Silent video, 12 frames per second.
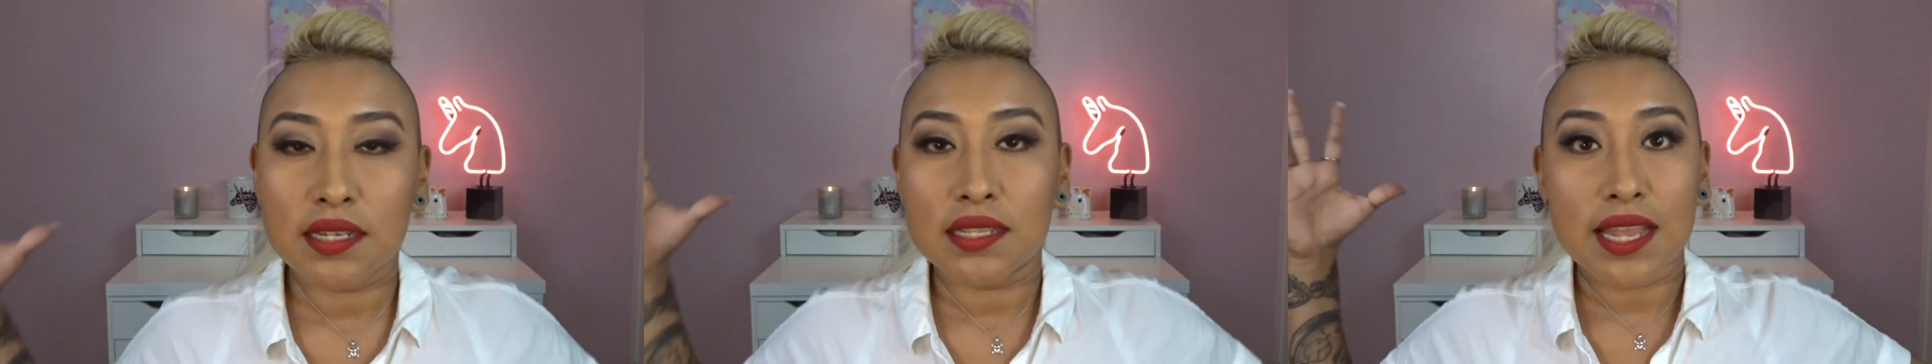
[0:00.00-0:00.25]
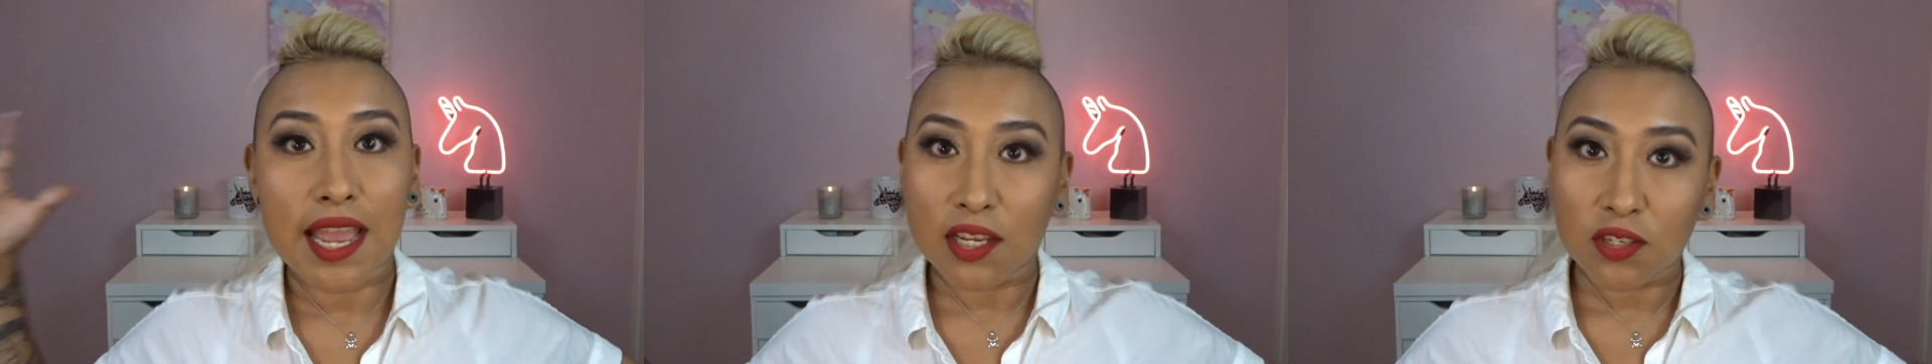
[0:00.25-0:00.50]

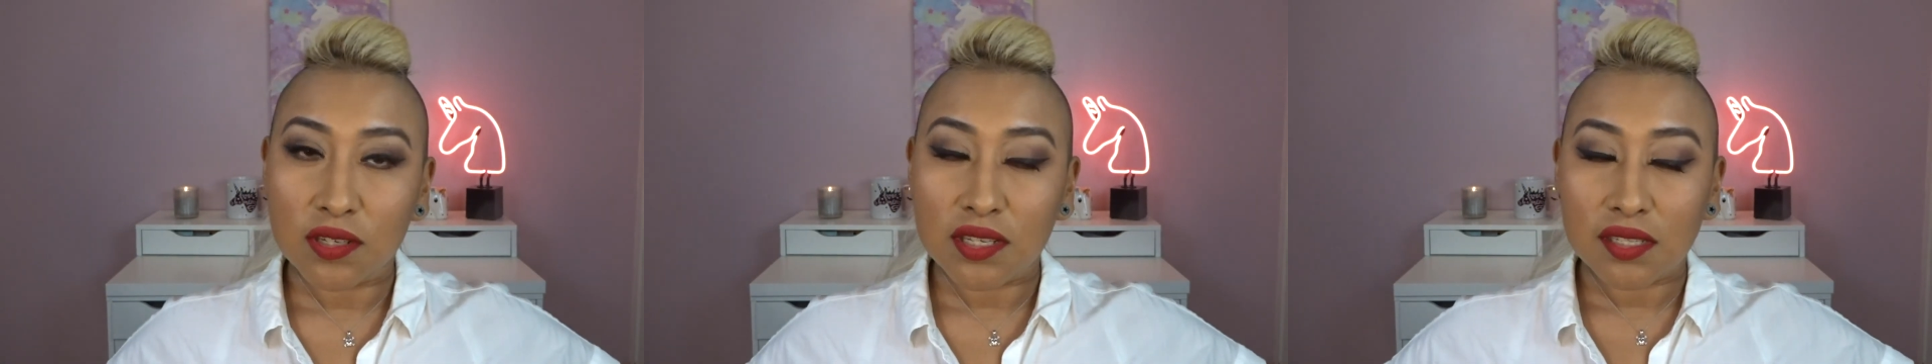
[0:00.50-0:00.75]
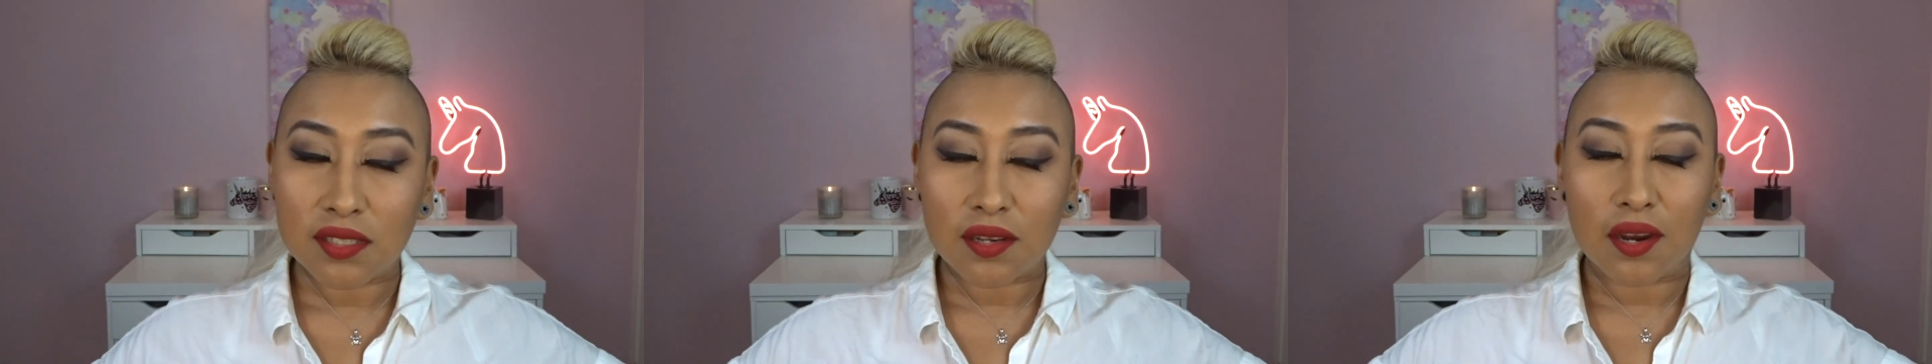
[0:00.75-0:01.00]

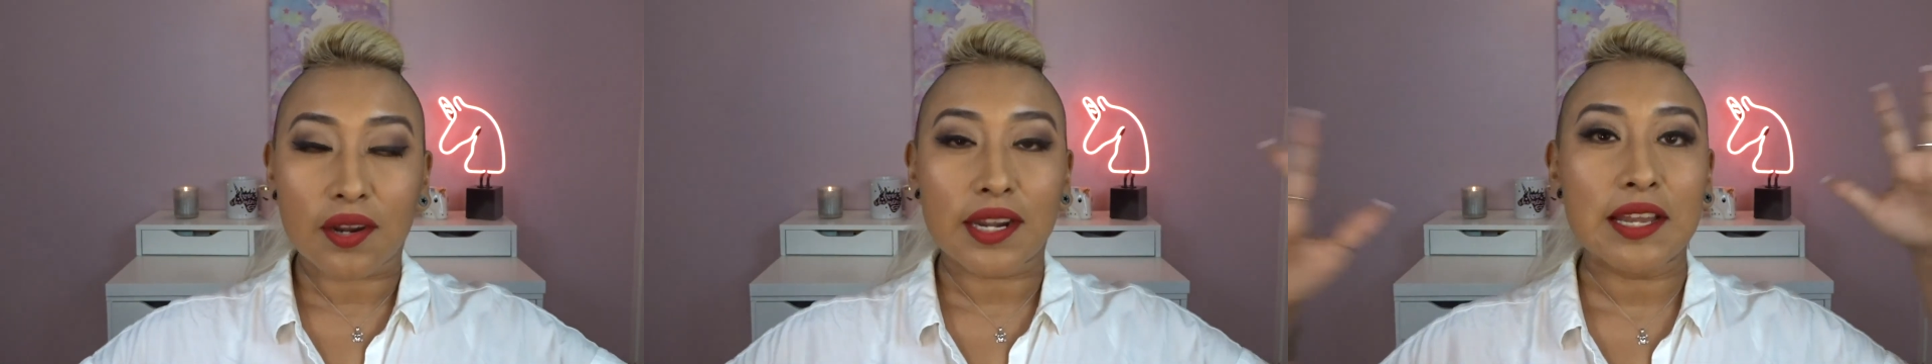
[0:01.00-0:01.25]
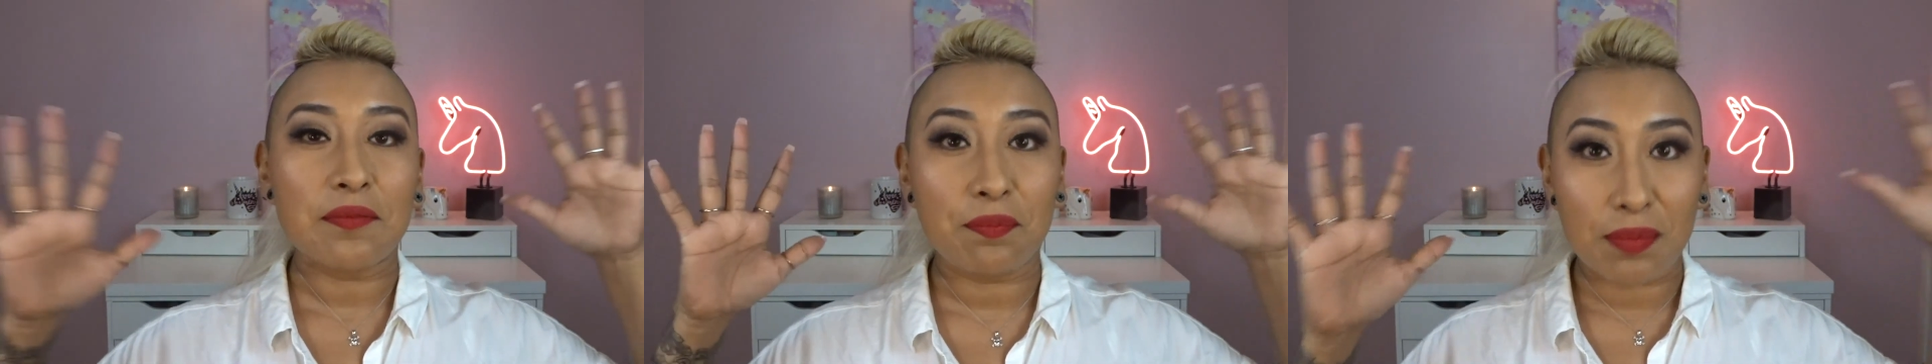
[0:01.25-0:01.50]
Lashes are
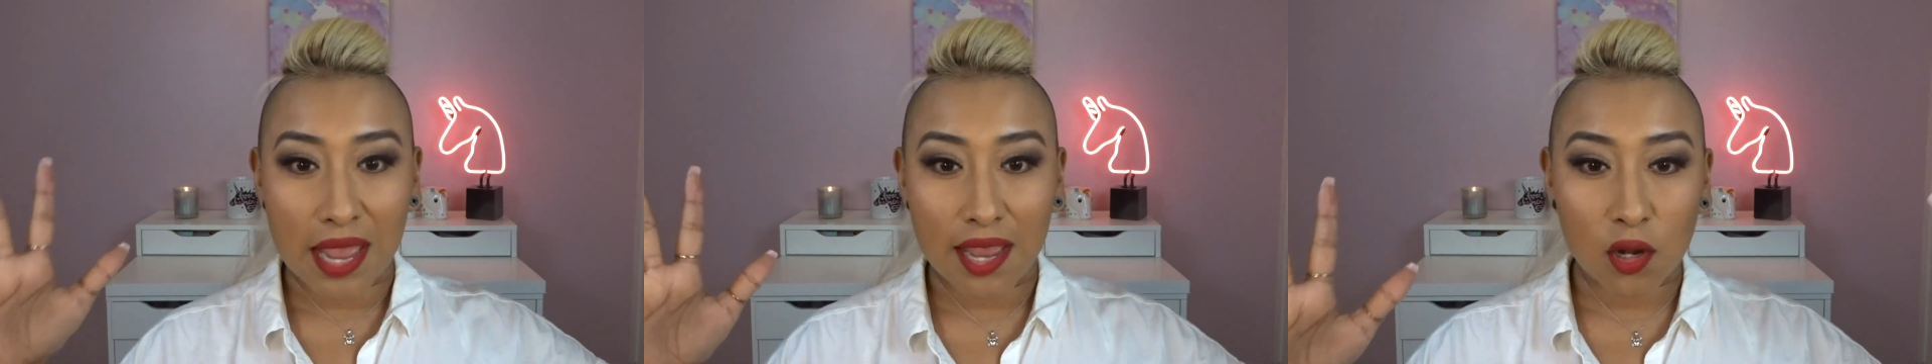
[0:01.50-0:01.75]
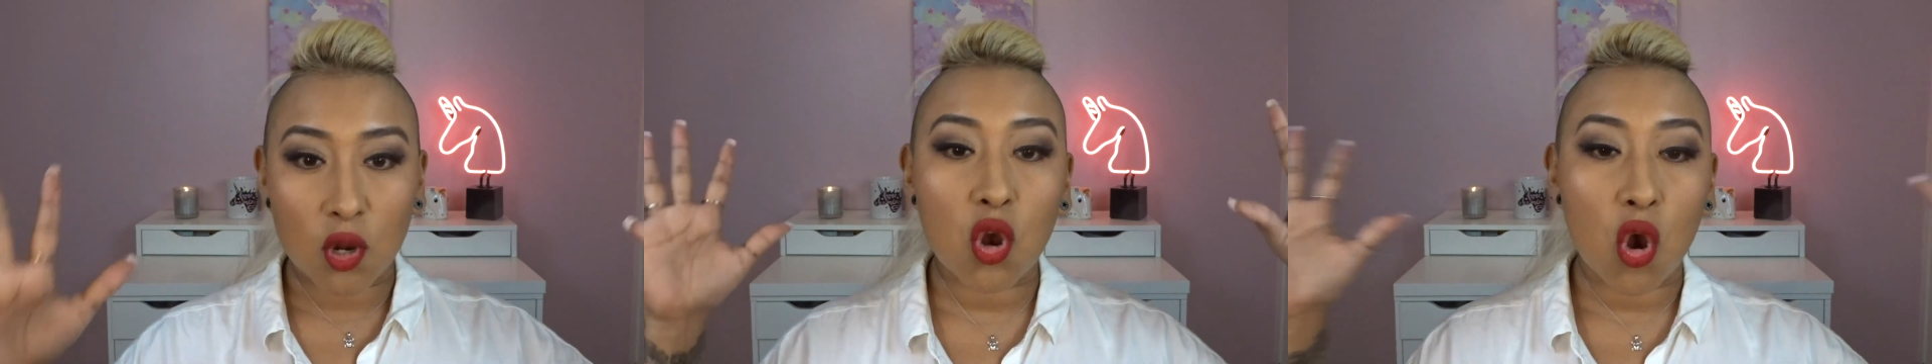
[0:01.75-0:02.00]
a
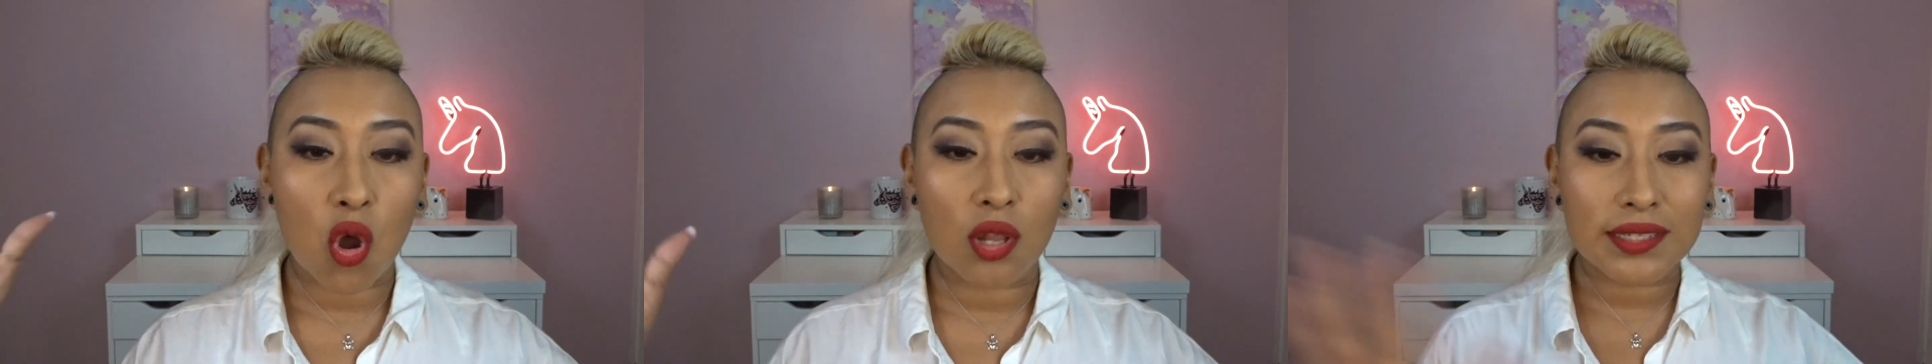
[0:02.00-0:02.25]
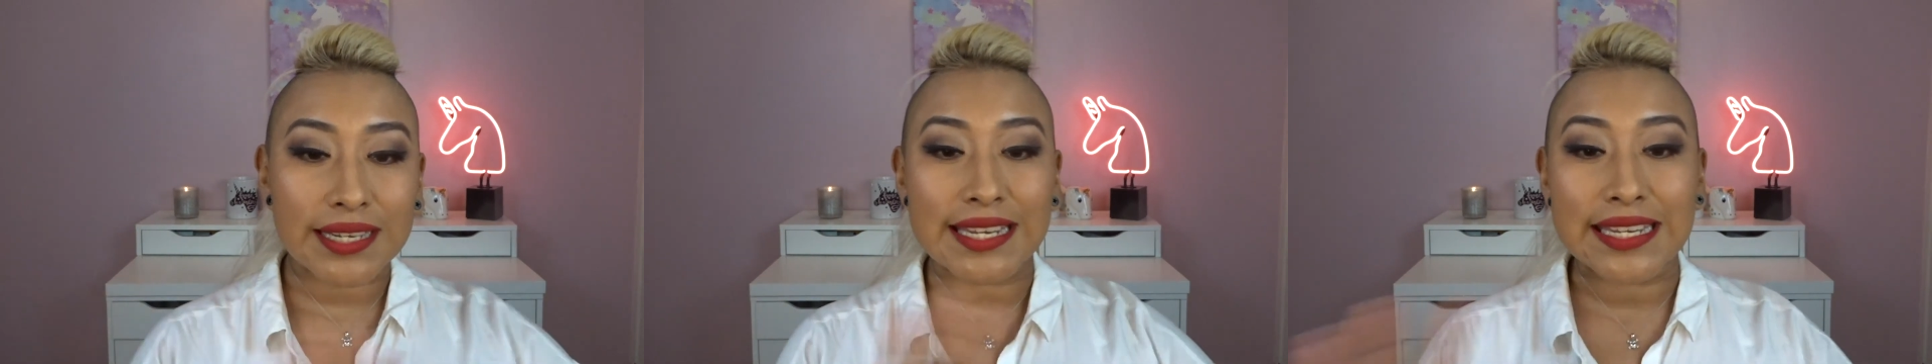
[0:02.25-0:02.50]
battle all
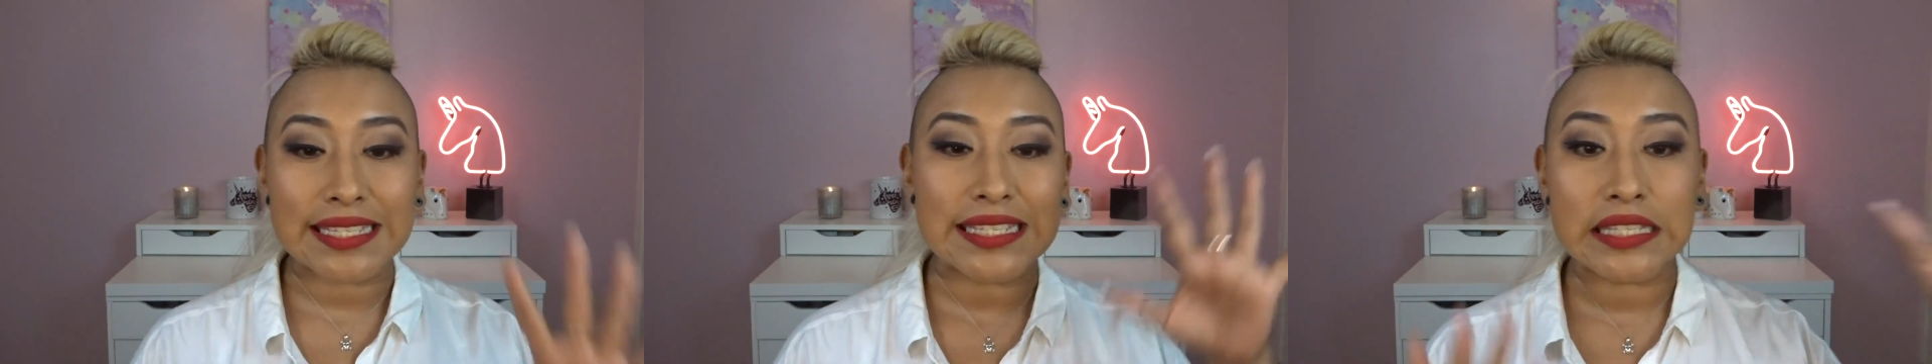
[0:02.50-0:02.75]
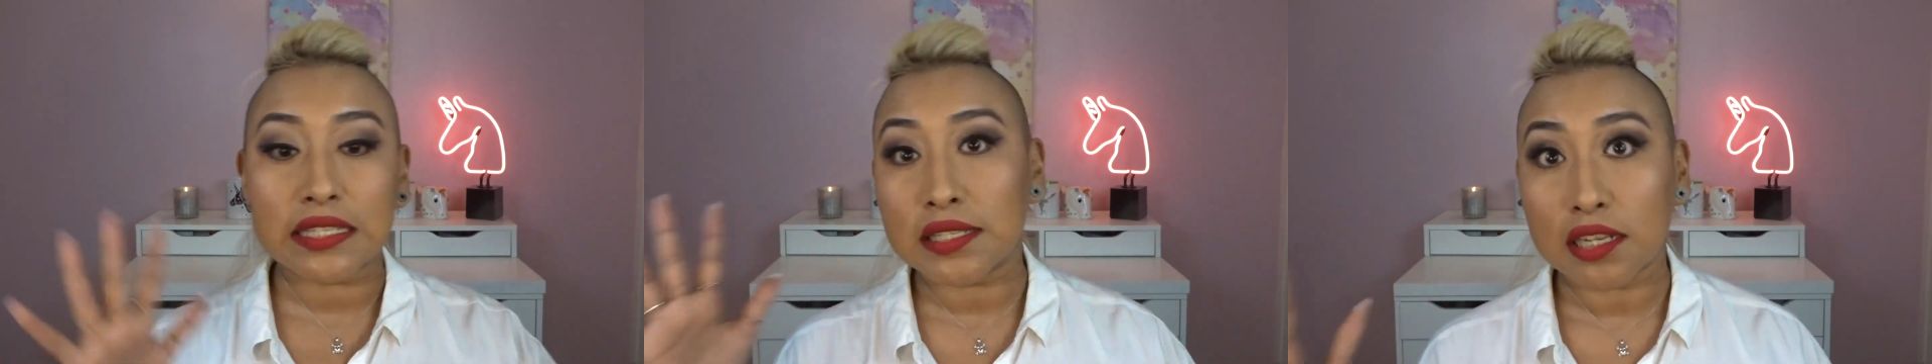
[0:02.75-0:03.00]
in
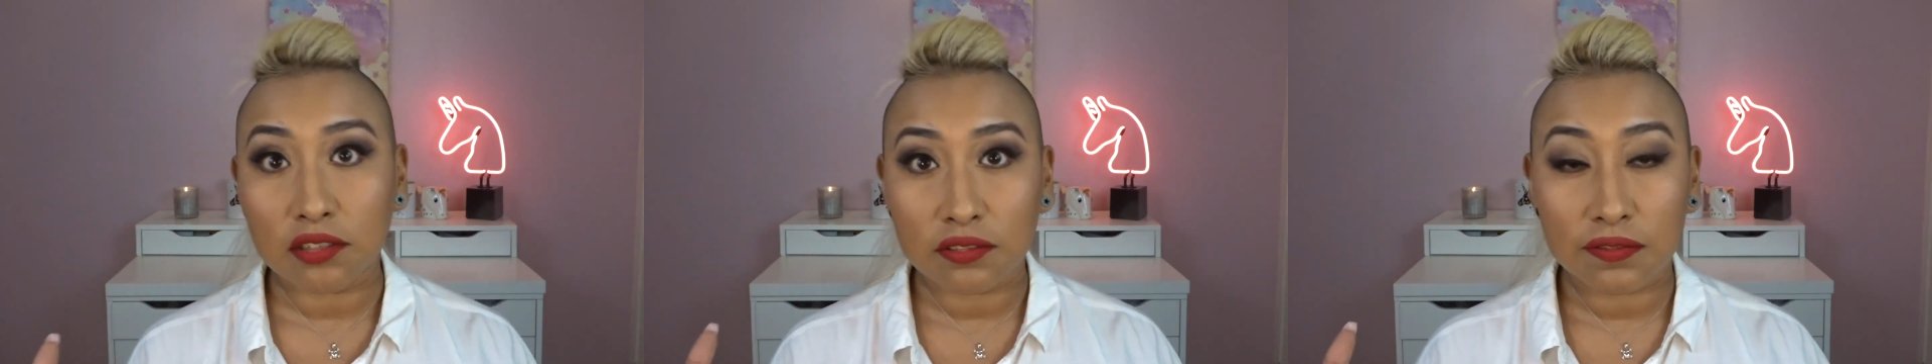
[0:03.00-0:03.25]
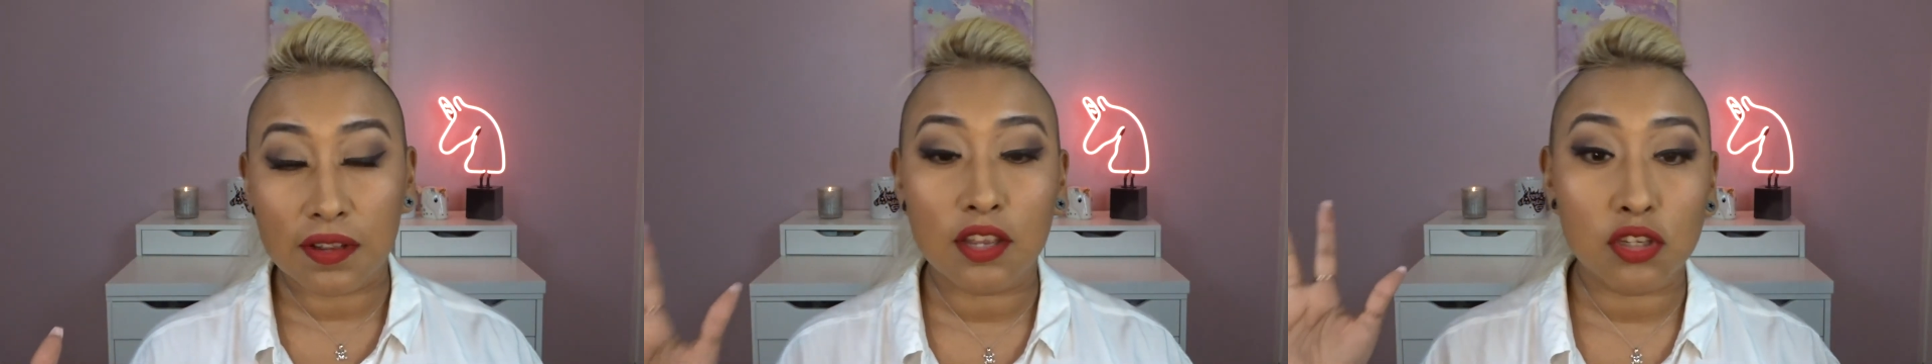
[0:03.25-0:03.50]
itself.